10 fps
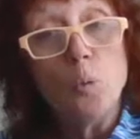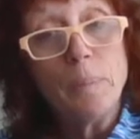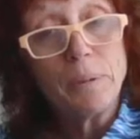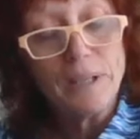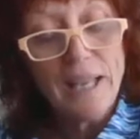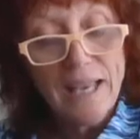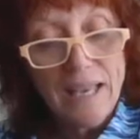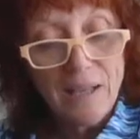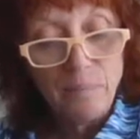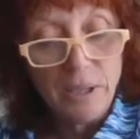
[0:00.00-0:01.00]
We
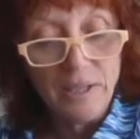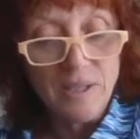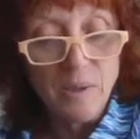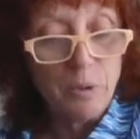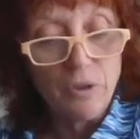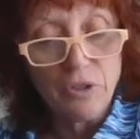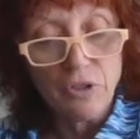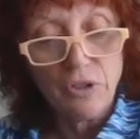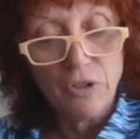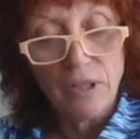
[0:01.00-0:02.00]
play at being
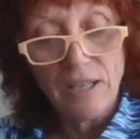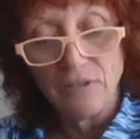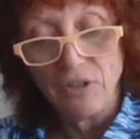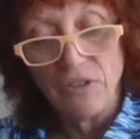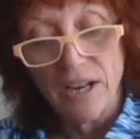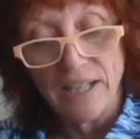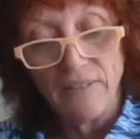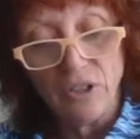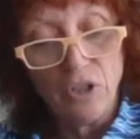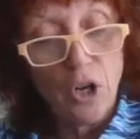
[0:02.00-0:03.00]
spiritual and do not
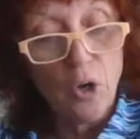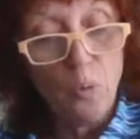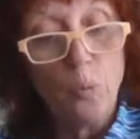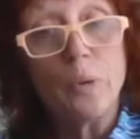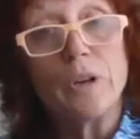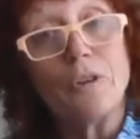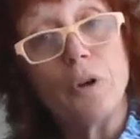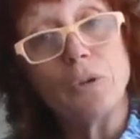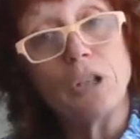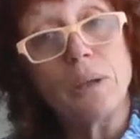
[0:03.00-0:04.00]
even know we're
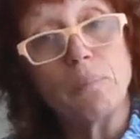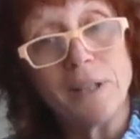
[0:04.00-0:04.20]
only